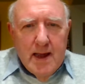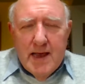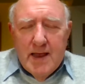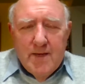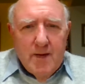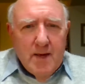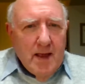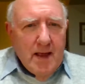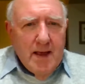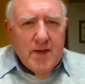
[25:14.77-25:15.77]
He said, If,
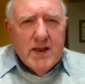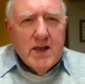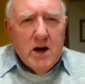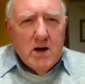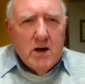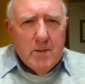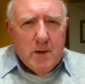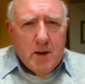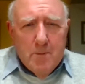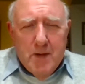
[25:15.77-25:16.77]
if this cup
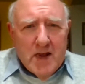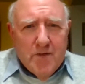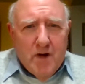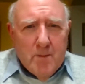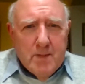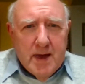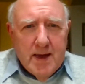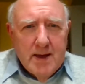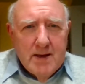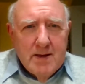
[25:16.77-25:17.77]
can pass from me,
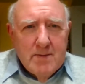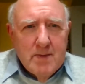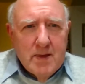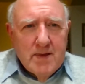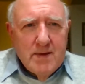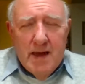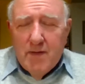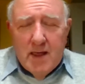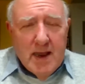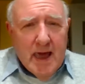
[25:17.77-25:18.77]

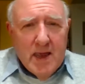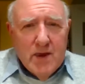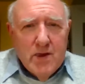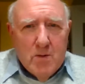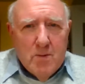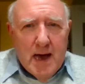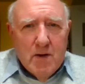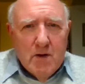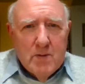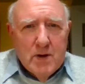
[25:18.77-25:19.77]
nevertheless, not
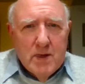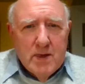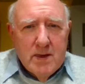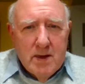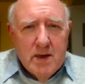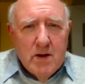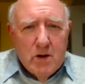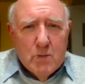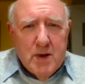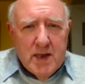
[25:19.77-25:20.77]
my will, but
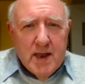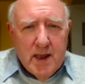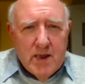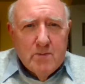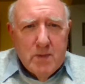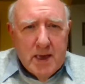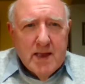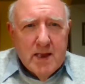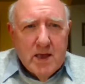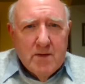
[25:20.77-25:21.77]
you be been done. He
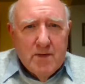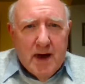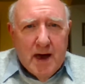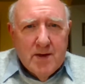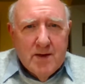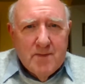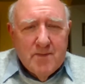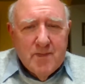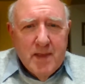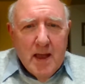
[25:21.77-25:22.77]
submitted to the Father.
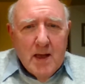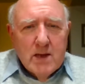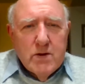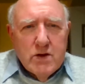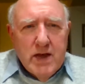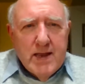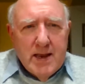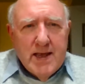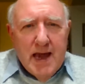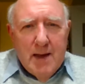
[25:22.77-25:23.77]
So
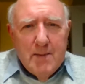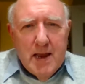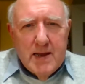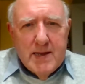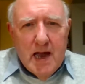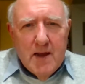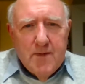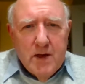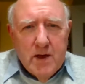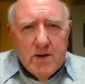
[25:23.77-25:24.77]
Jesus came and he died
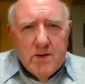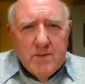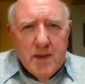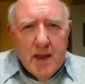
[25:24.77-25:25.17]
for you.